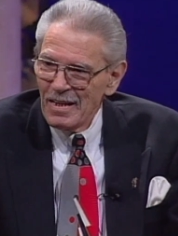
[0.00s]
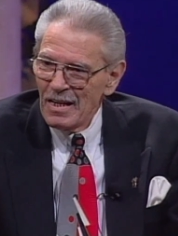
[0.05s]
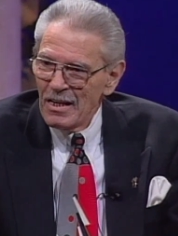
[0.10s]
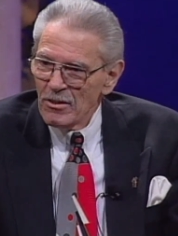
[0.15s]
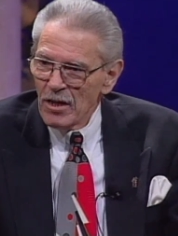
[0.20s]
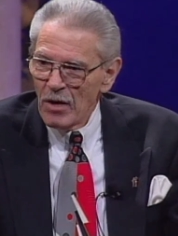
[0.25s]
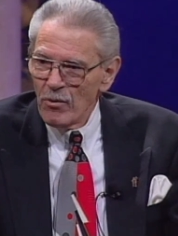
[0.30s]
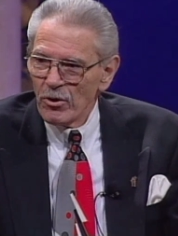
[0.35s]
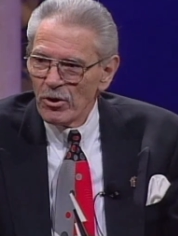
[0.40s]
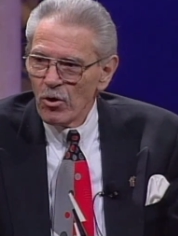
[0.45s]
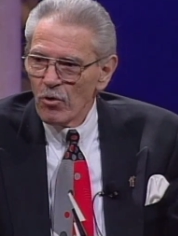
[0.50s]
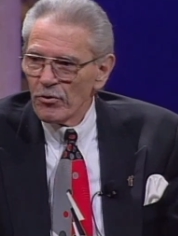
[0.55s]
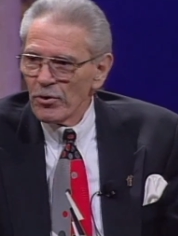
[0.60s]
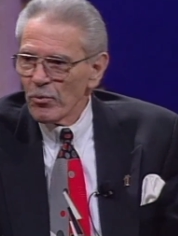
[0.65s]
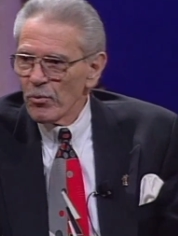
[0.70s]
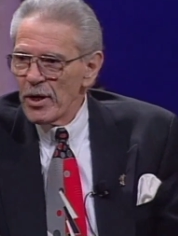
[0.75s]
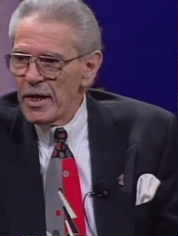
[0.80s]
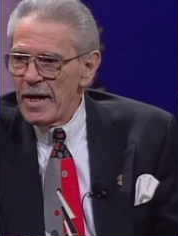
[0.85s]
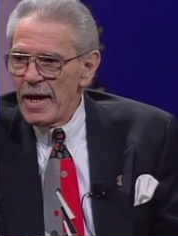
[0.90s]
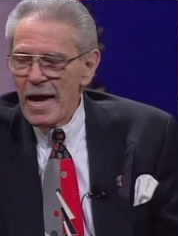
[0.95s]
I went over to
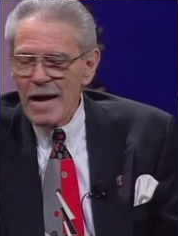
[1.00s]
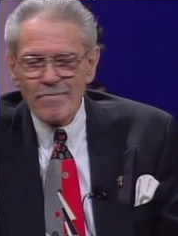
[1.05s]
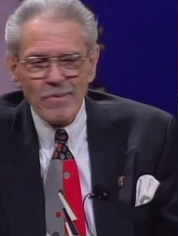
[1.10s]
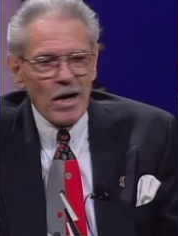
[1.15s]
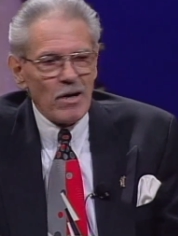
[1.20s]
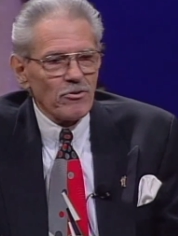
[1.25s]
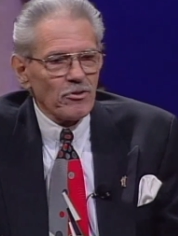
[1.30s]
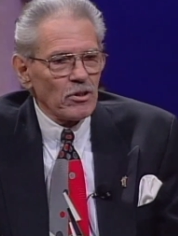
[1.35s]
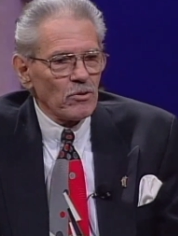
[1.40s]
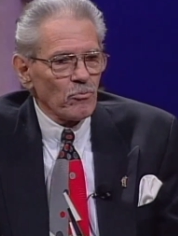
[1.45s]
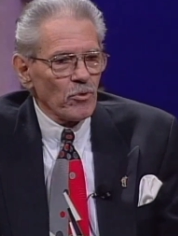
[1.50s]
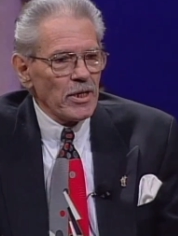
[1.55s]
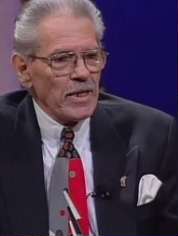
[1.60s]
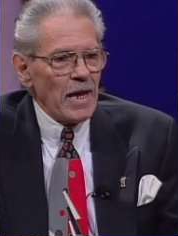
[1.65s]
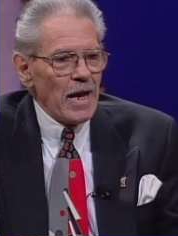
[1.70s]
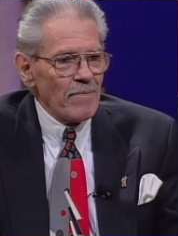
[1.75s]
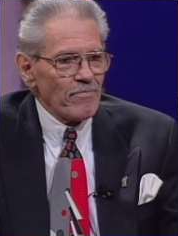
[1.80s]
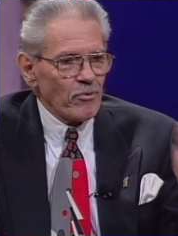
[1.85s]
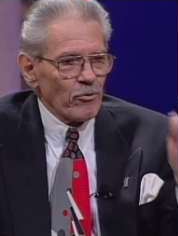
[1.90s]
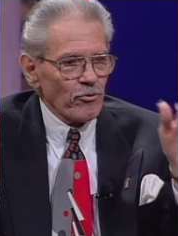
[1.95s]
rehab, and I was in
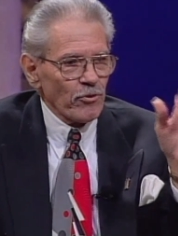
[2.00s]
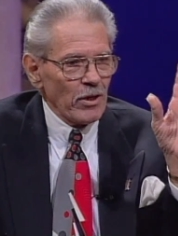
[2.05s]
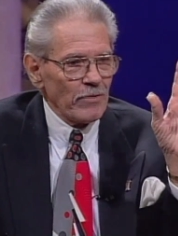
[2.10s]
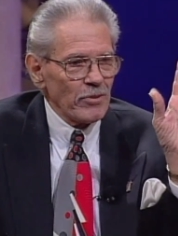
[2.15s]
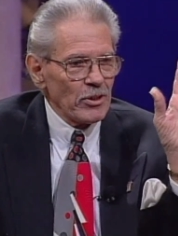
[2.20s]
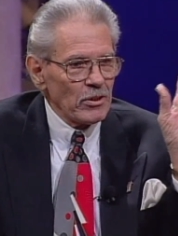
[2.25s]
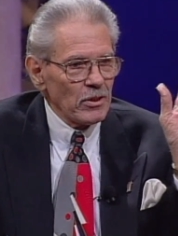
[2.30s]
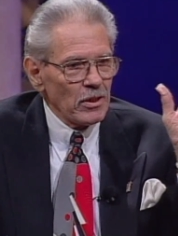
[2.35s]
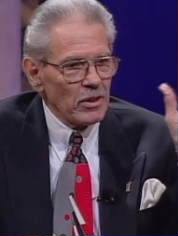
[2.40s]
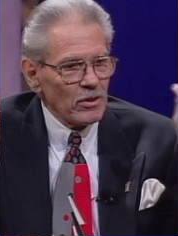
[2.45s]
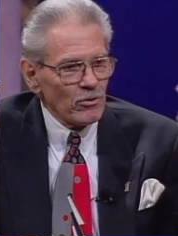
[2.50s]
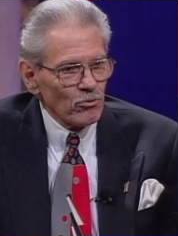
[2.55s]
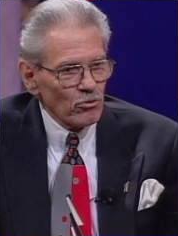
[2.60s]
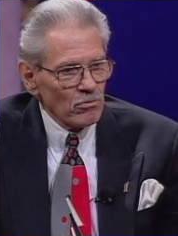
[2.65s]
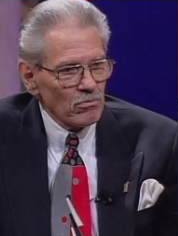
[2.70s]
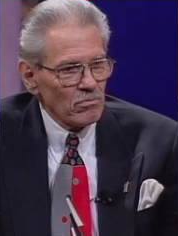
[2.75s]
rehab for 7 days.